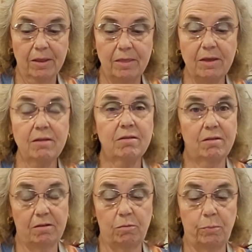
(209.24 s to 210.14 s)
This is
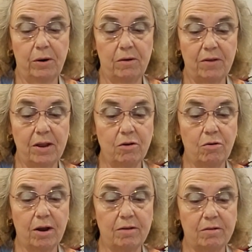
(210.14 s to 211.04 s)
the spirit of
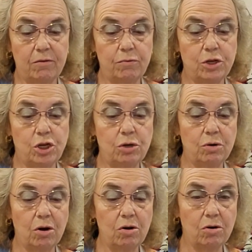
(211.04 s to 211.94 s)
Antichrist, of which you
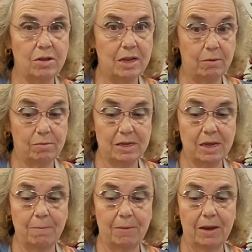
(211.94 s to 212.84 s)
heard that it was
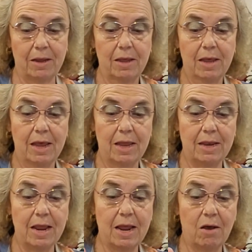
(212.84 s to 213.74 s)
coming,
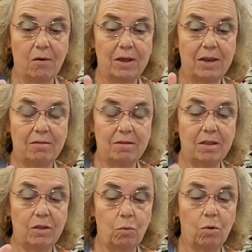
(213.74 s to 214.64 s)
and now it is
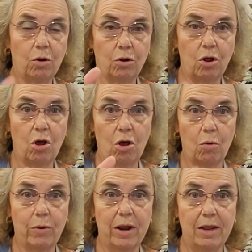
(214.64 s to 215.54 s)
in the world
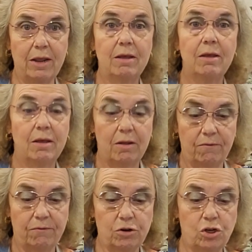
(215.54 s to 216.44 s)
already.
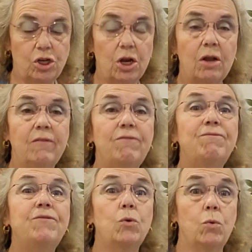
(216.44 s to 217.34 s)
1 John
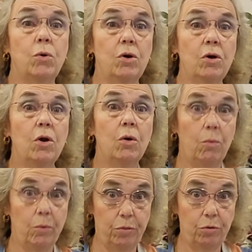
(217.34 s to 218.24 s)
4,
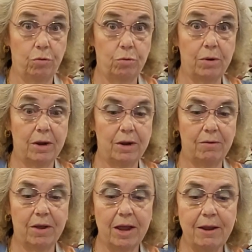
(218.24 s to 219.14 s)
1 through 3,
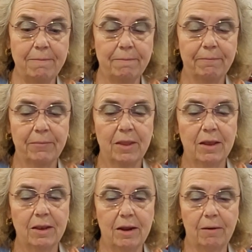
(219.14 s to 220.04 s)
okay?
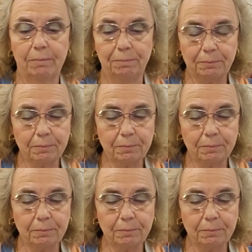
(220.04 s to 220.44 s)
Now,